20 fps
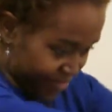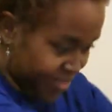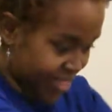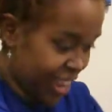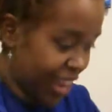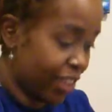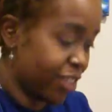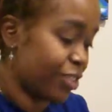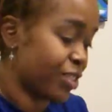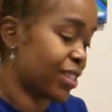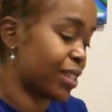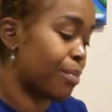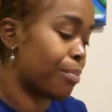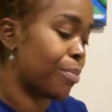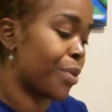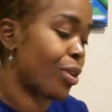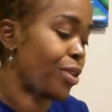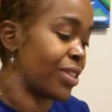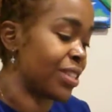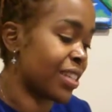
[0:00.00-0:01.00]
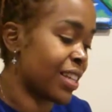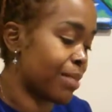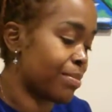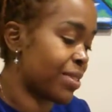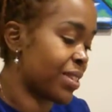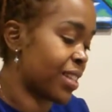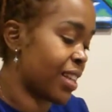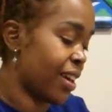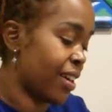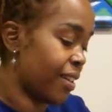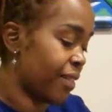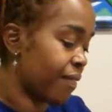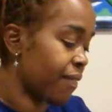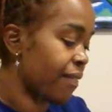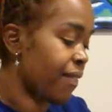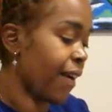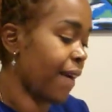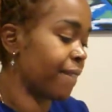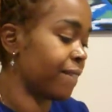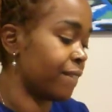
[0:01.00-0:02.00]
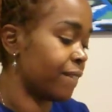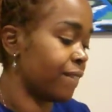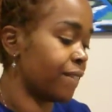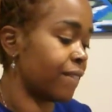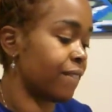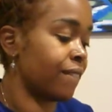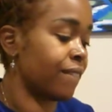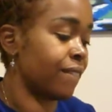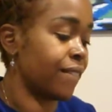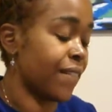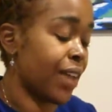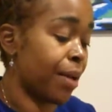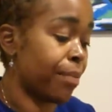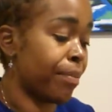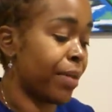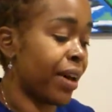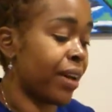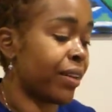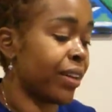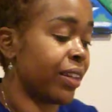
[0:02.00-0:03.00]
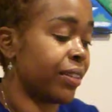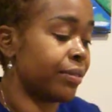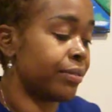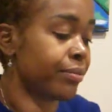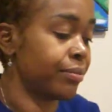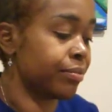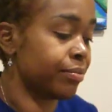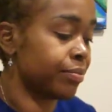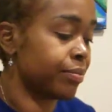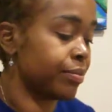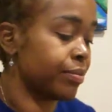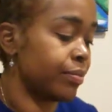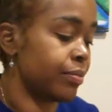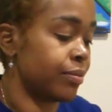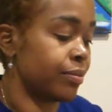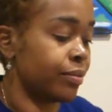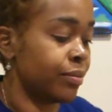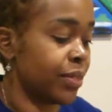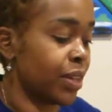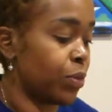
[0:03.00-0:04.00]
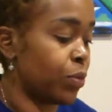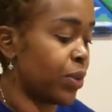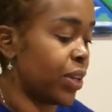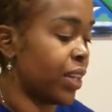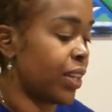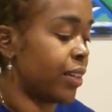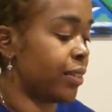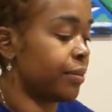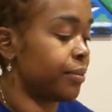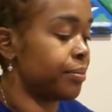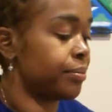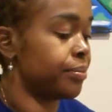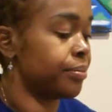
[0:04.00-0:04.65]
Y'all on some boss up stuff. I'm about it. I'm with it.